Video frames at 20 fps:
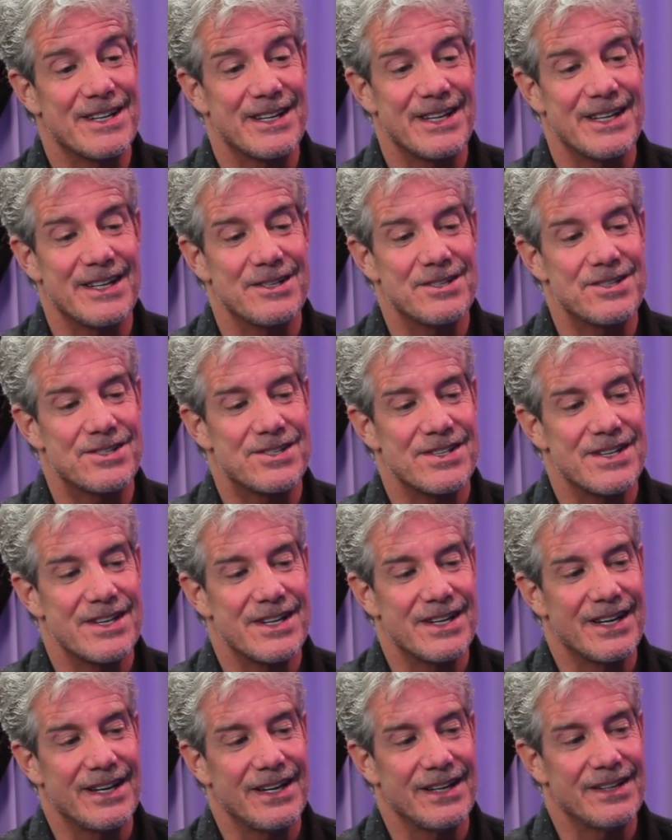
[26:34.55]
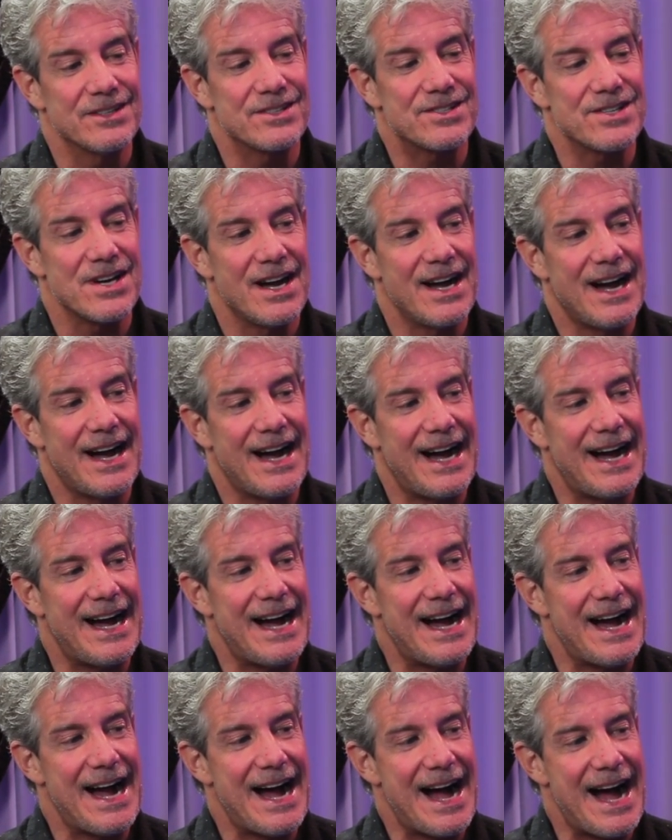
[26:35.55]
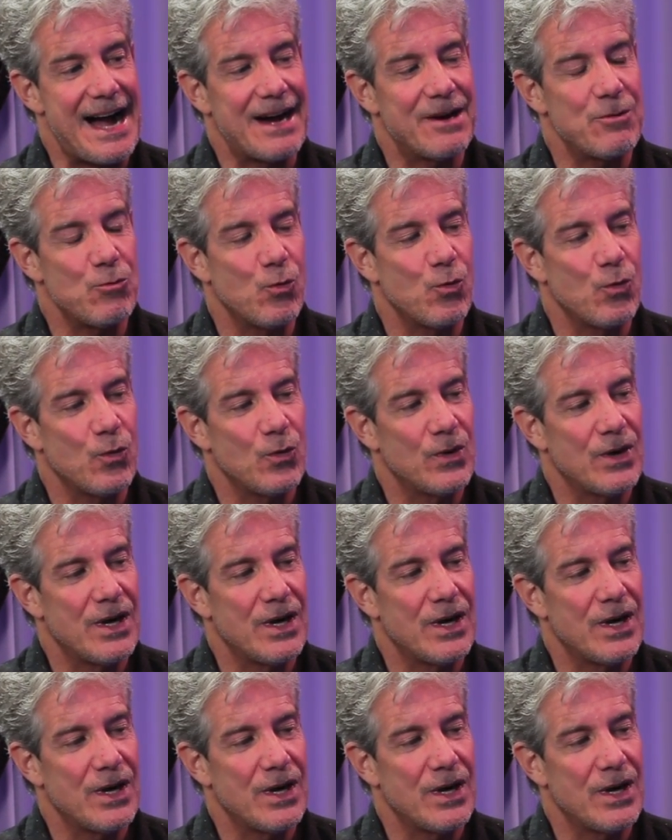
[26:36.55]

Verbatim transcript: is is uh, I,